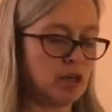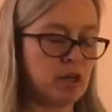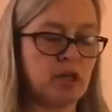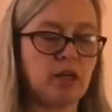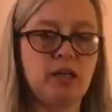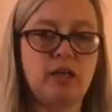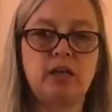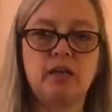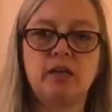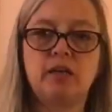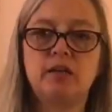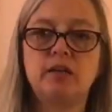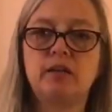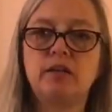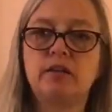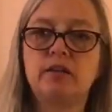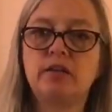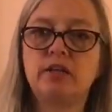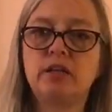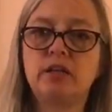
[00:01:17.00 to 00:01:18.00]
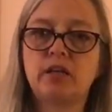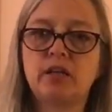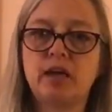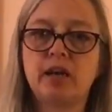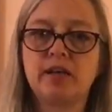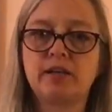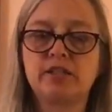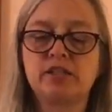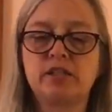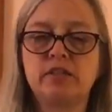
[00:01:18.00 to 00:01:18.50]
In the
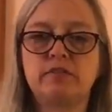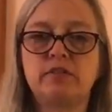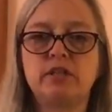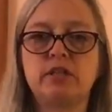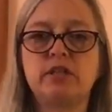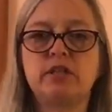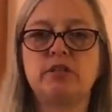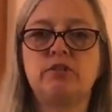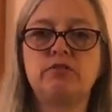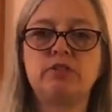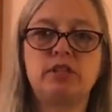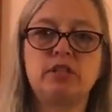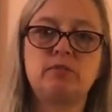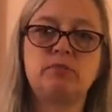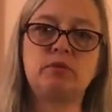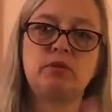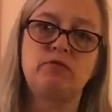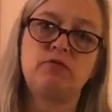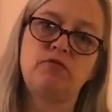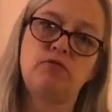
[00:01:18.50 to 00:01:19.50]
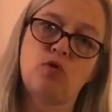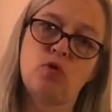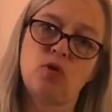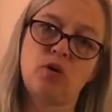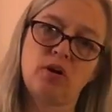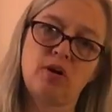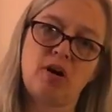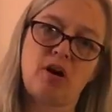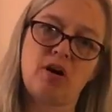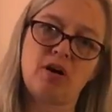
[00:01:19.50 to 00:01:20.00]
activity that you did
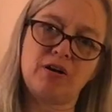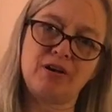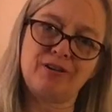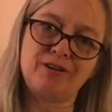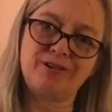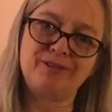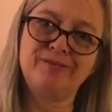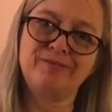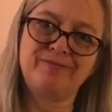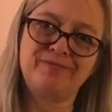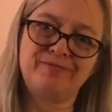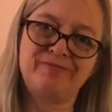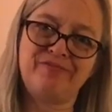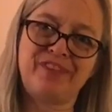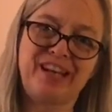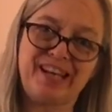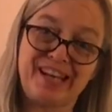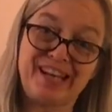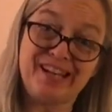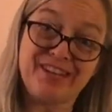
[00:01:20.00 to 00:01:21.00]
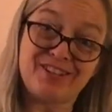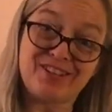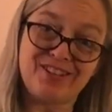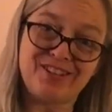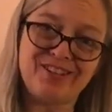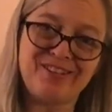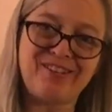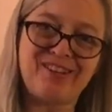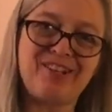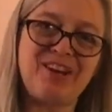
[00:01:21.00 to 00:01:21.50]
before our vacation,
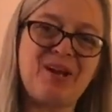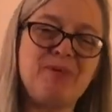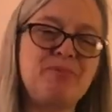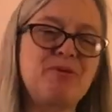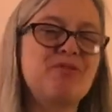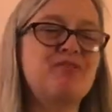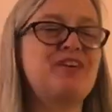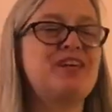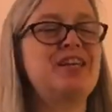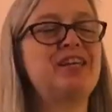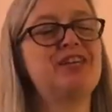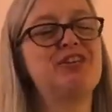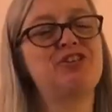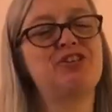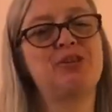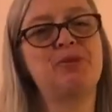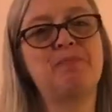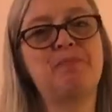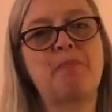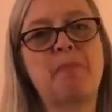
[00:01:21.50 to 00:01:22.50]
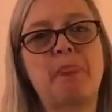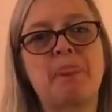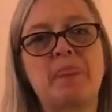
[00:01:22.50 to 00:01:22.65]
our April vacation,